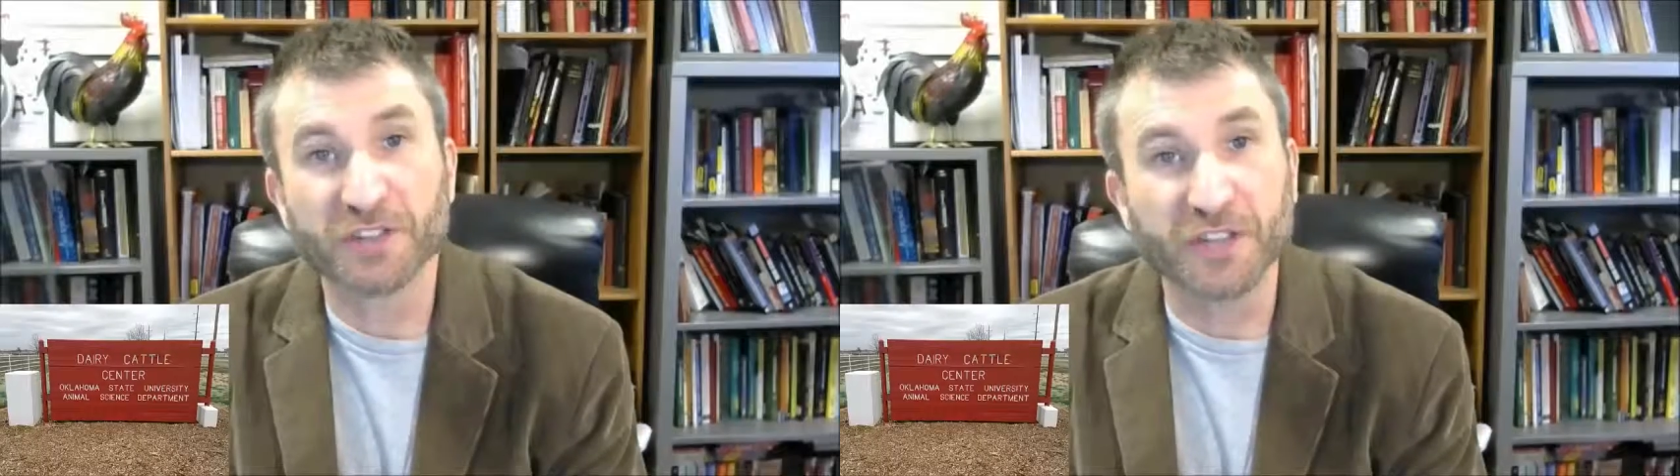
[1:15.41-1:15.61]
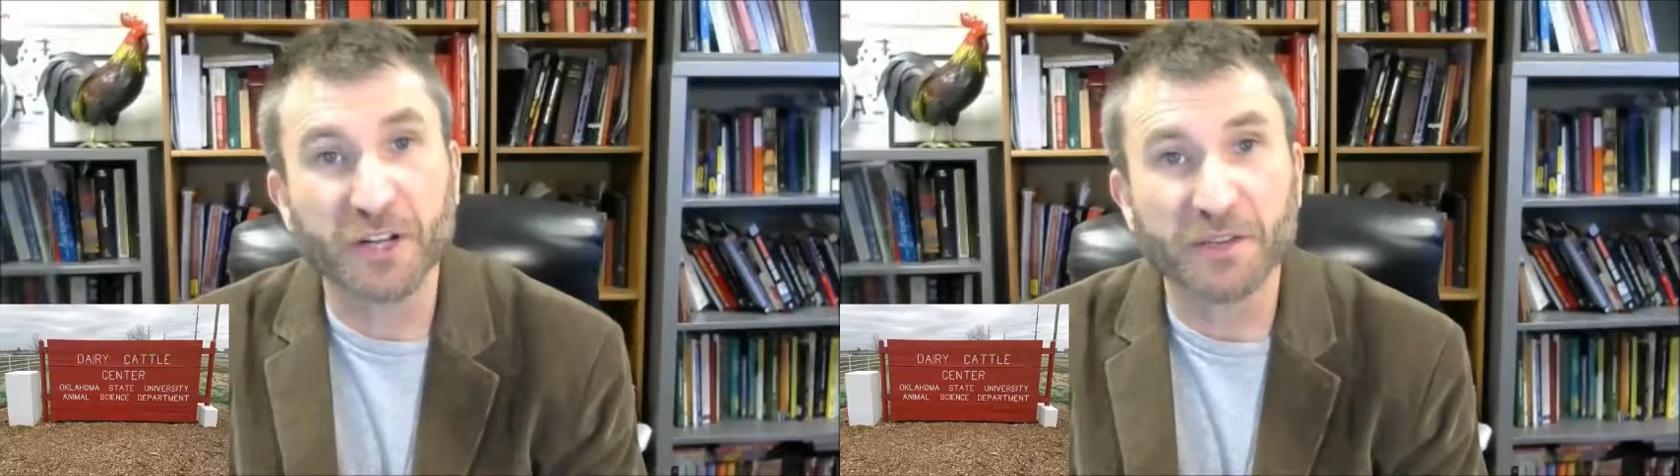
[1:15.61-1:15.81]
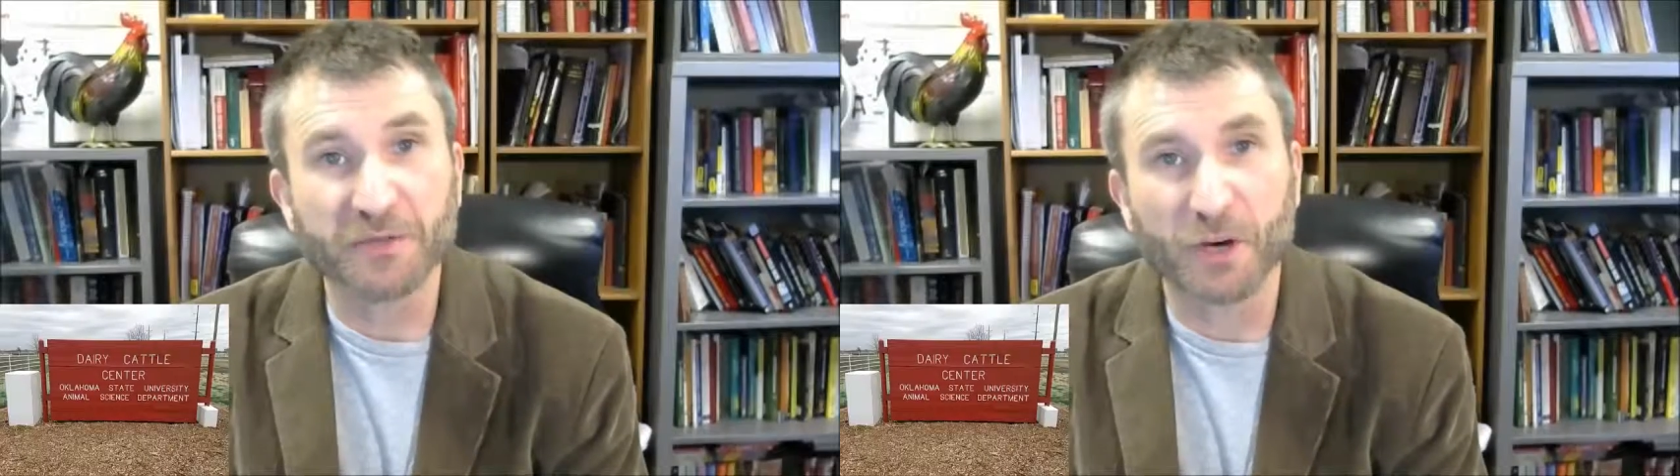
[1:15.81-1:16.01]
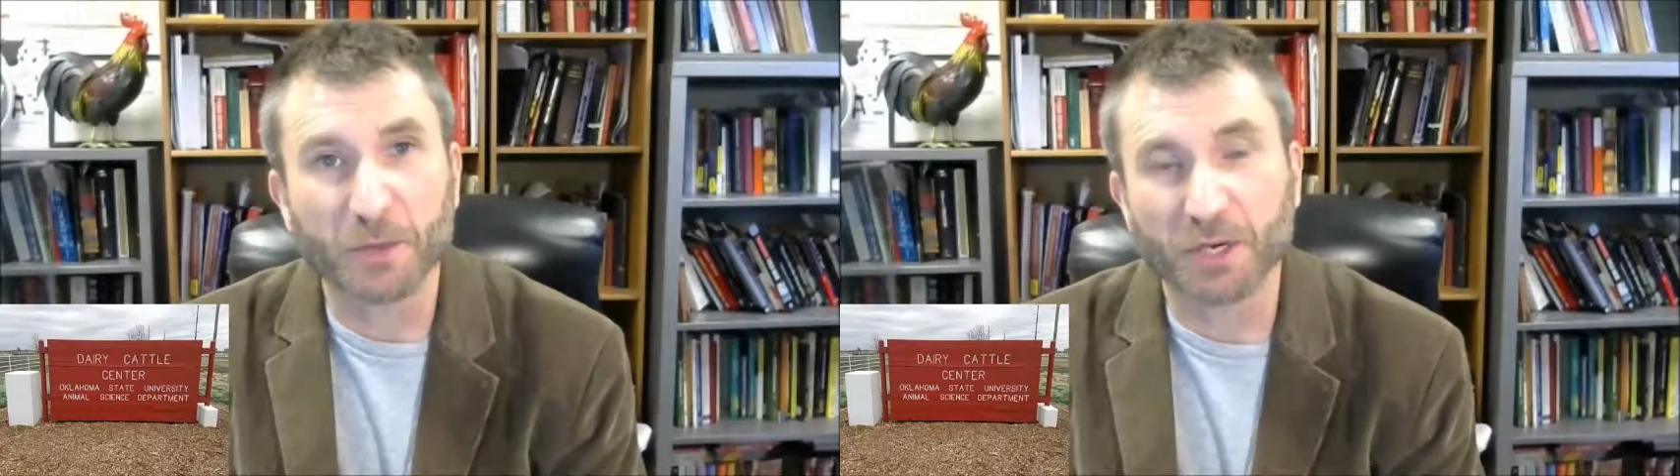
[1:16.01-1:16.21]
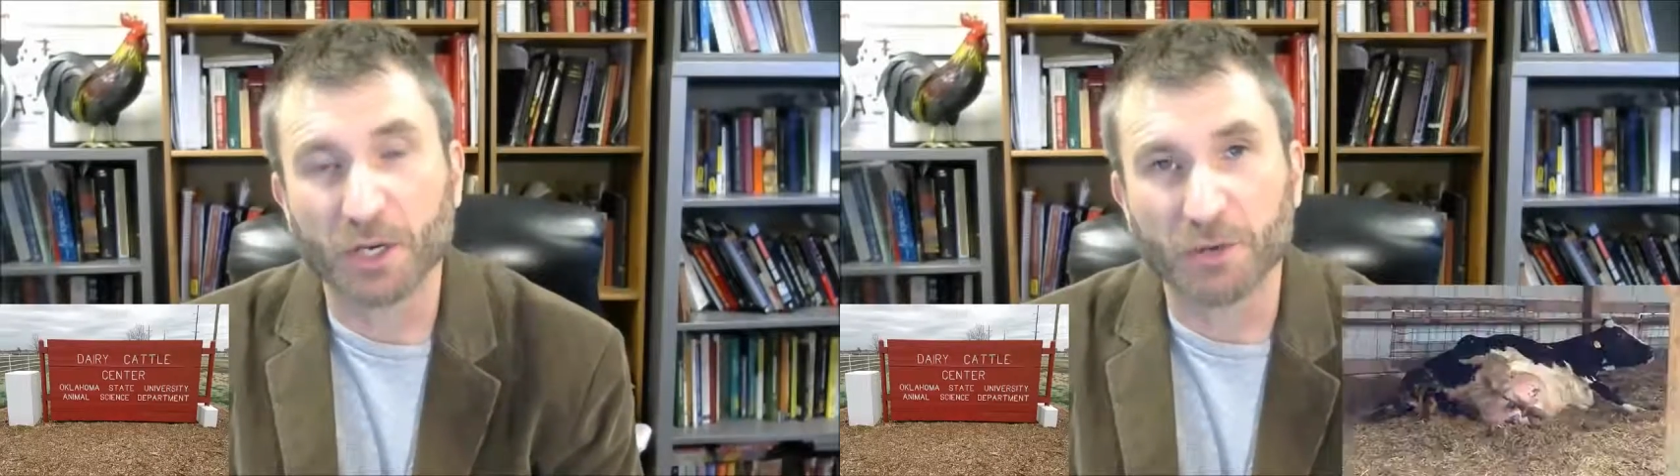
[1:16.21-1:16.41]
dairy farm
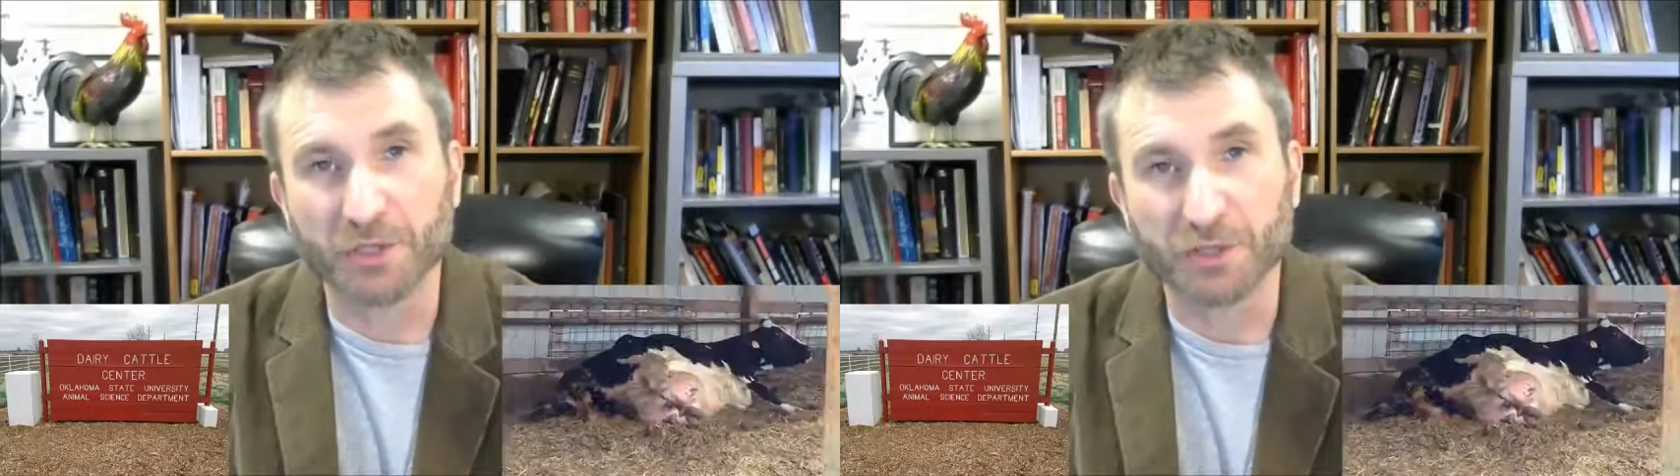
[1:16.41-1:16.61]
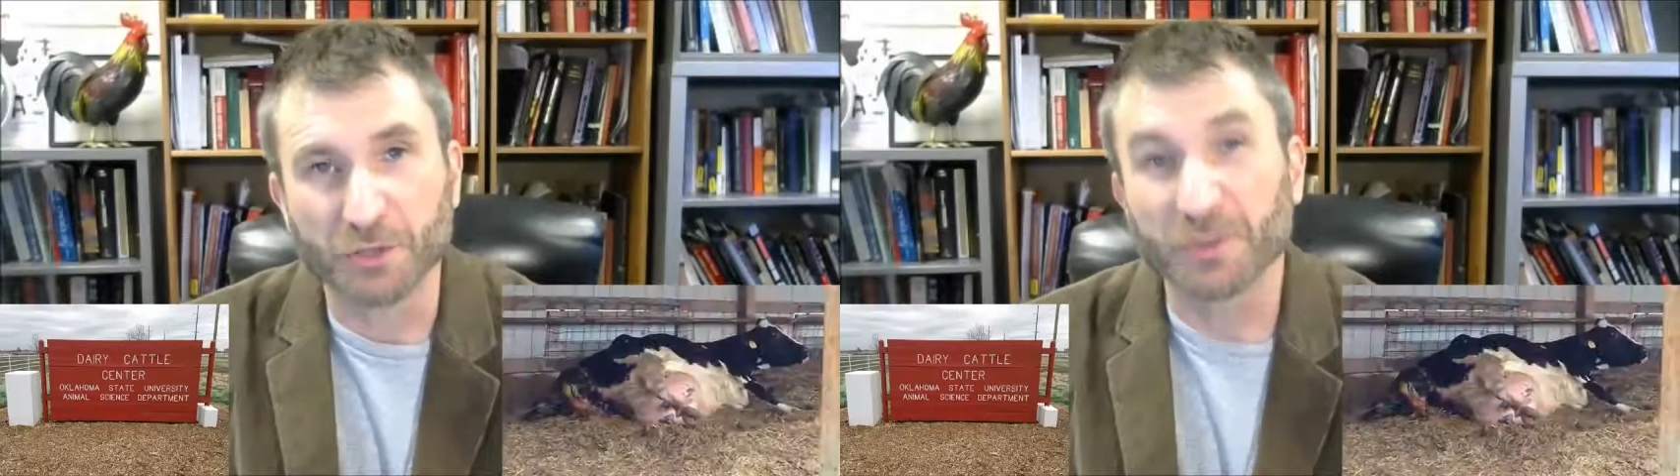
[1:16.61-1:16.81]
at OSU.